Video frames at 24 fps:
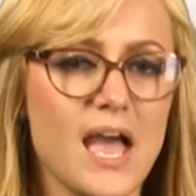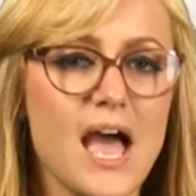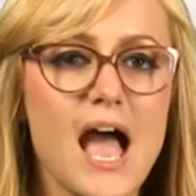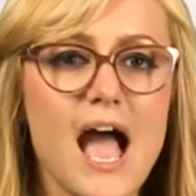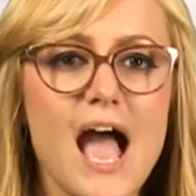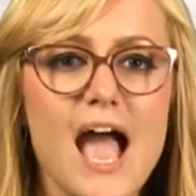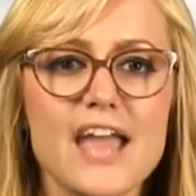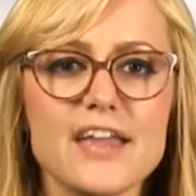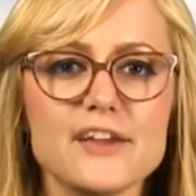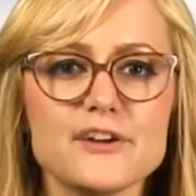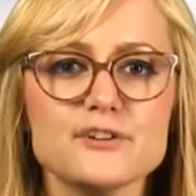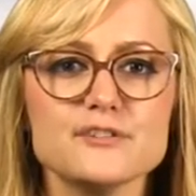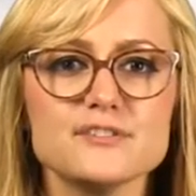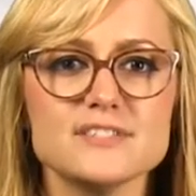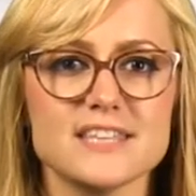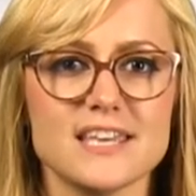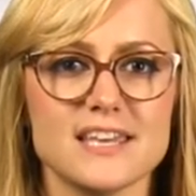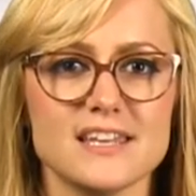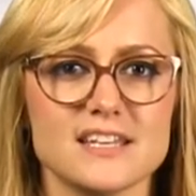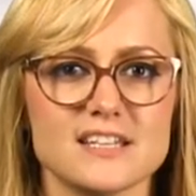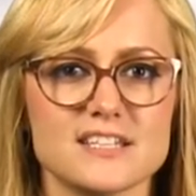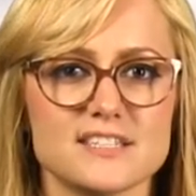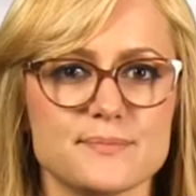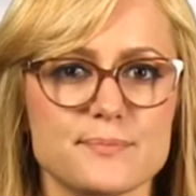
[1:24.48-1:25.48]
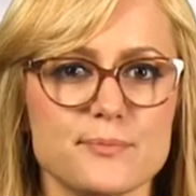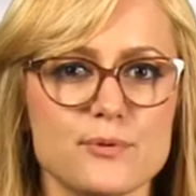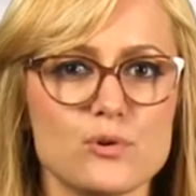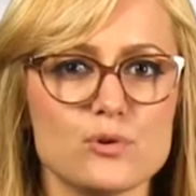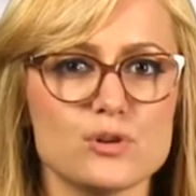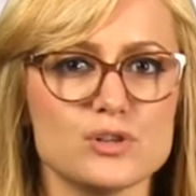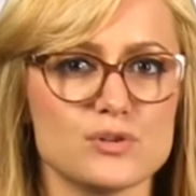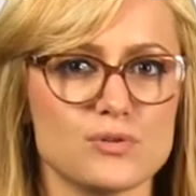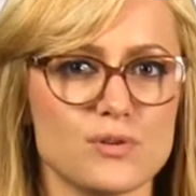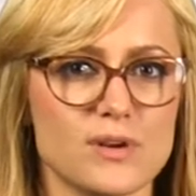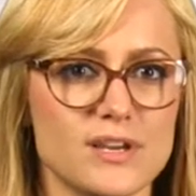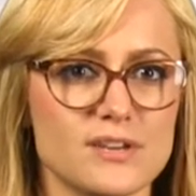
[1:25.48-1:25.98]
Hikers can
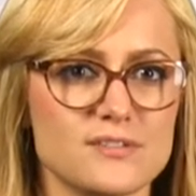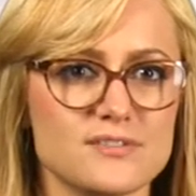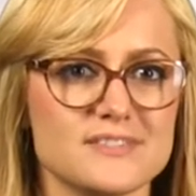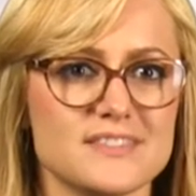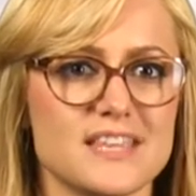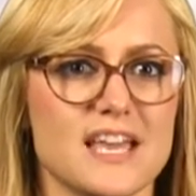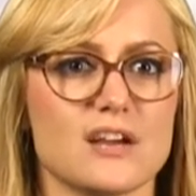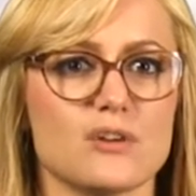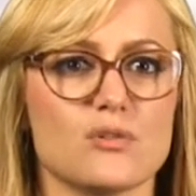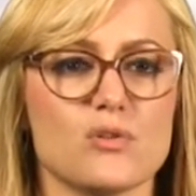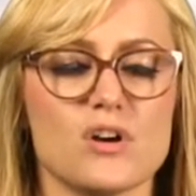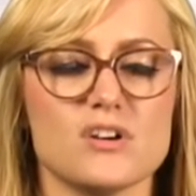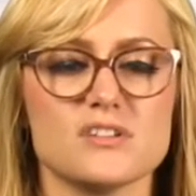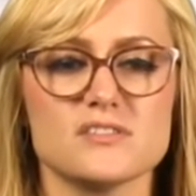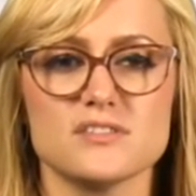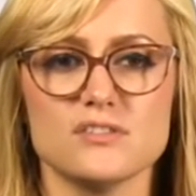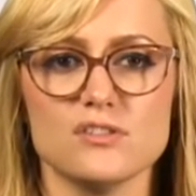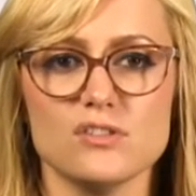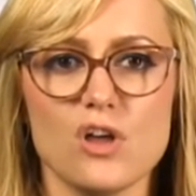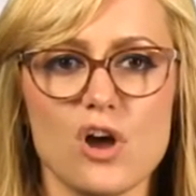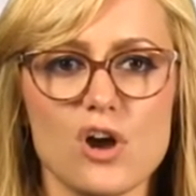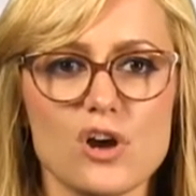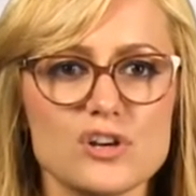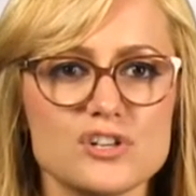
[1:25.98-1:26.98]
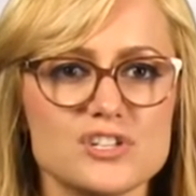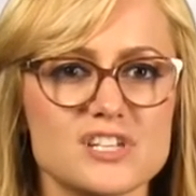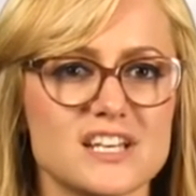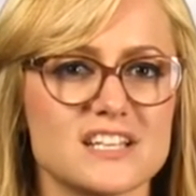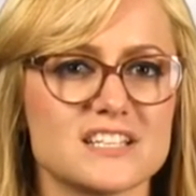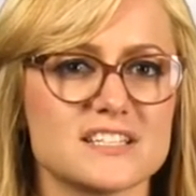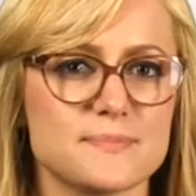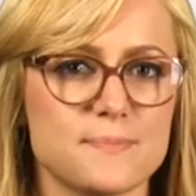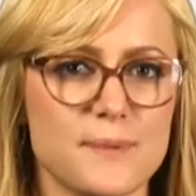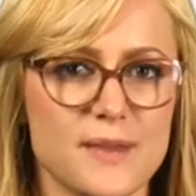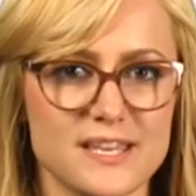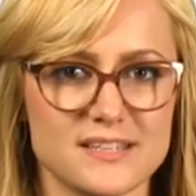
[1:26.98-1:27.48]
explore trails that cross large
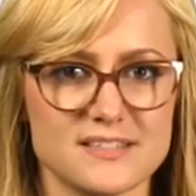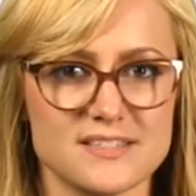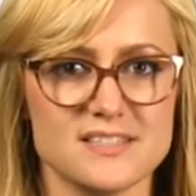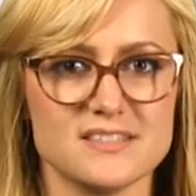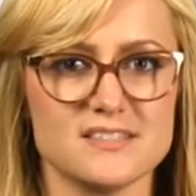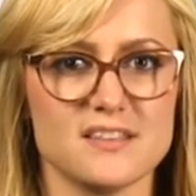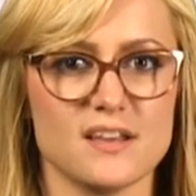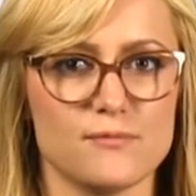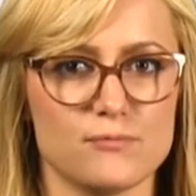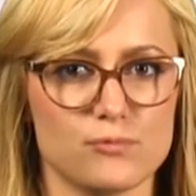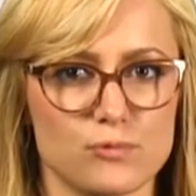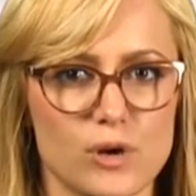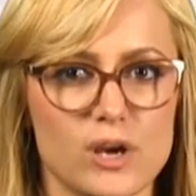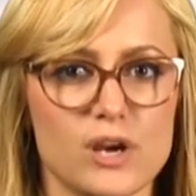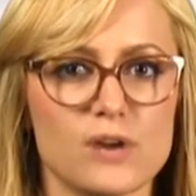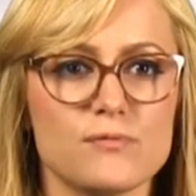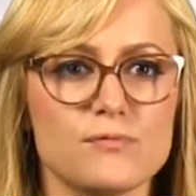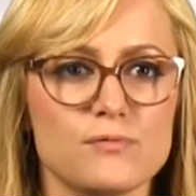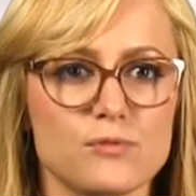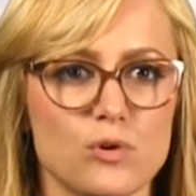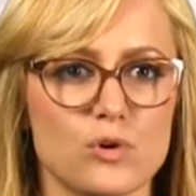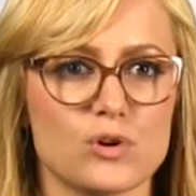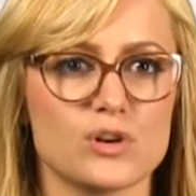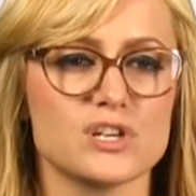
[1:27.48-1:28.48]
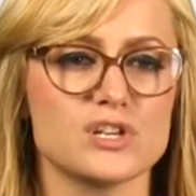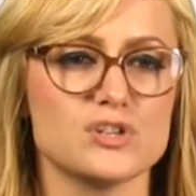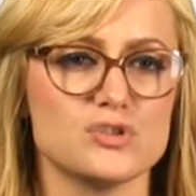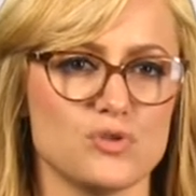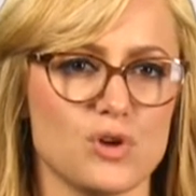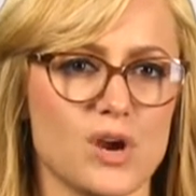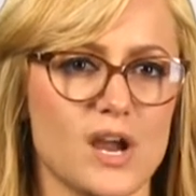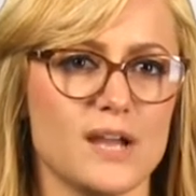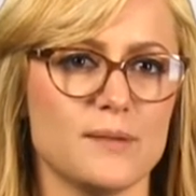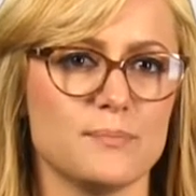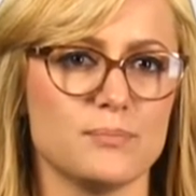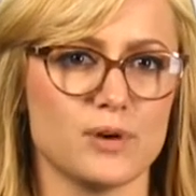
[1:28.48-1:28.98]
expanses of rare Florida
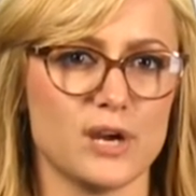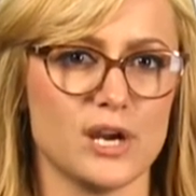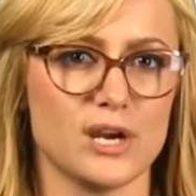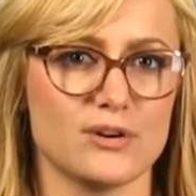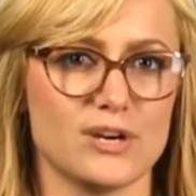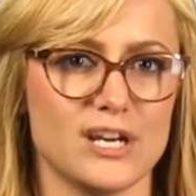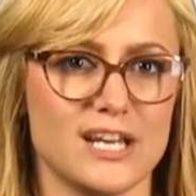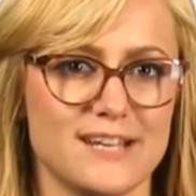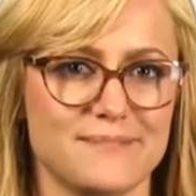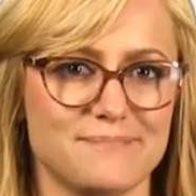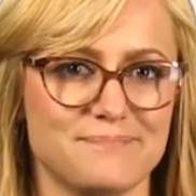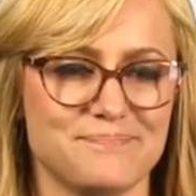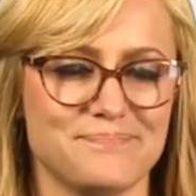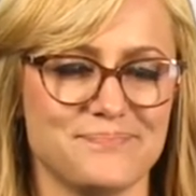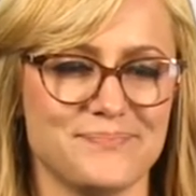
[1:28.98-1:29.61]
dry prairie.